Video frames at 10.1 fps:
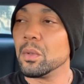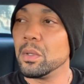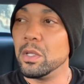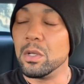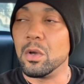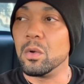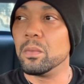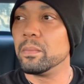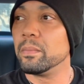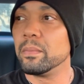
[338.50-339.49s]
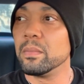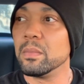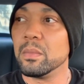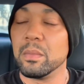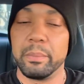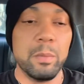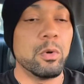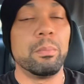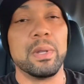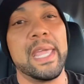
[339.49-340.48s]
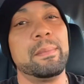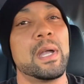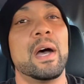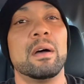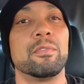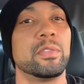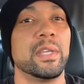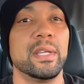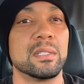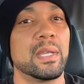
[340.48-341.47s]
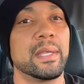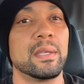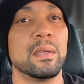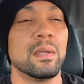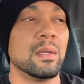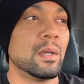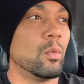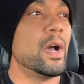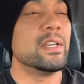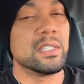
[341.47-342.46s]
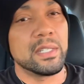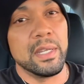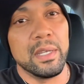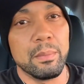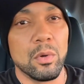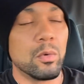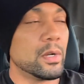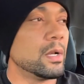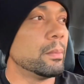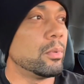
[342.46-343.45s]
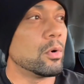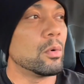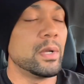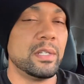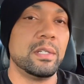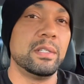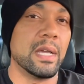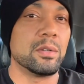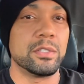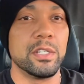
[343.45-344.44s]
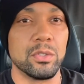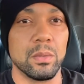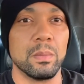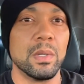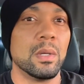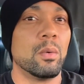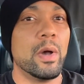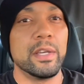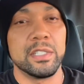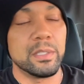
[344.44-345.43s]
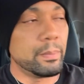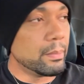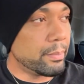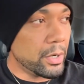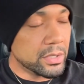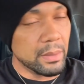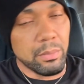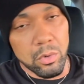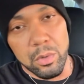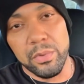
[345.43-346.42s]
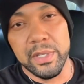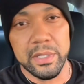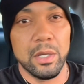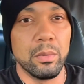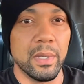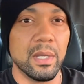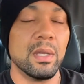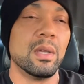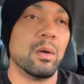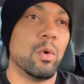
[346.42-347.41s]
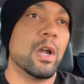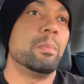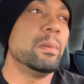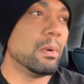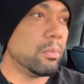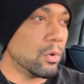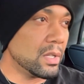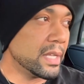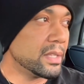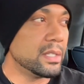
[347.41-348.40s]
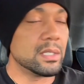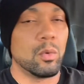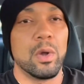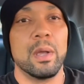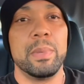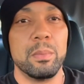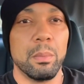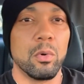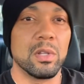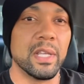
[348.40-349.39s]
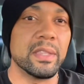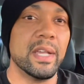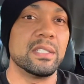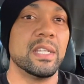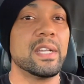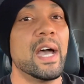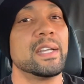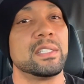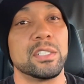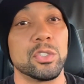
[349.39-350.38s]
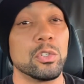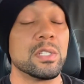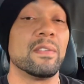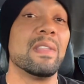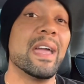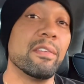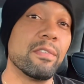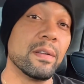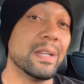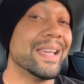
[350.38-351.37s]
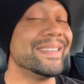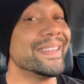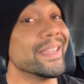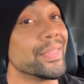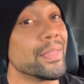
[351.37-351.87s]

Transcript: you know, people blame God for things like, why is this kid born with, born with Down syndrome? Why is this person born with this ailment? Why are people born like this and why are people born like that? See, God is a source of life, not death.